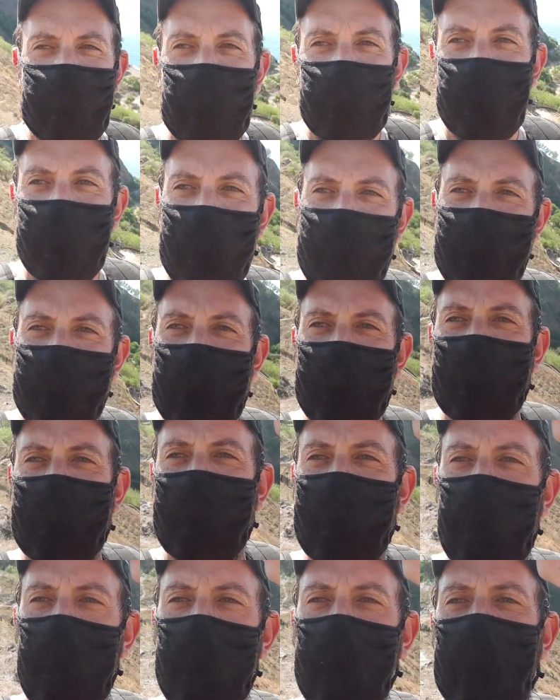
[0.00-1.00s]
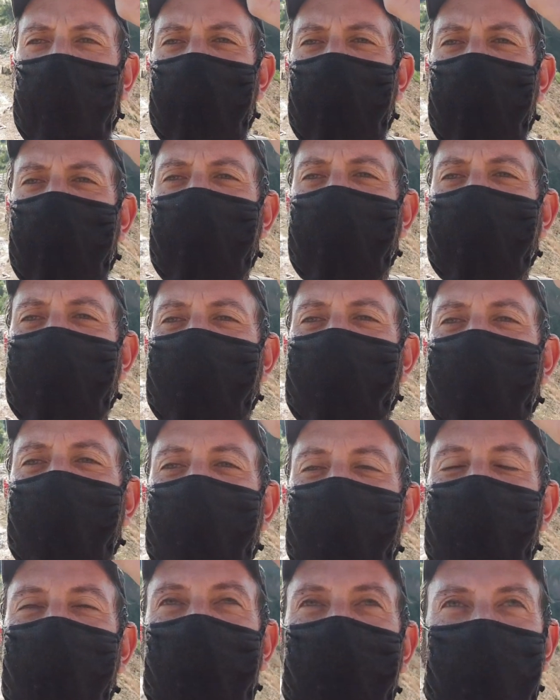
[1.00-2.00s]
as it sits just behind
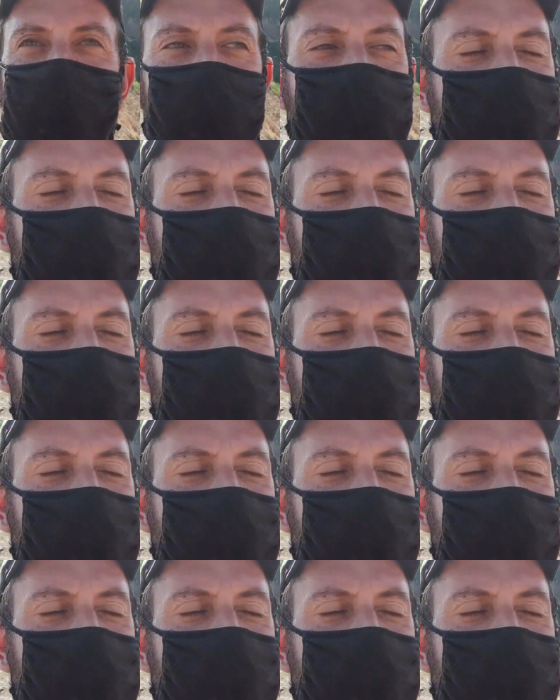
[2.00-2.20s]
the Cristo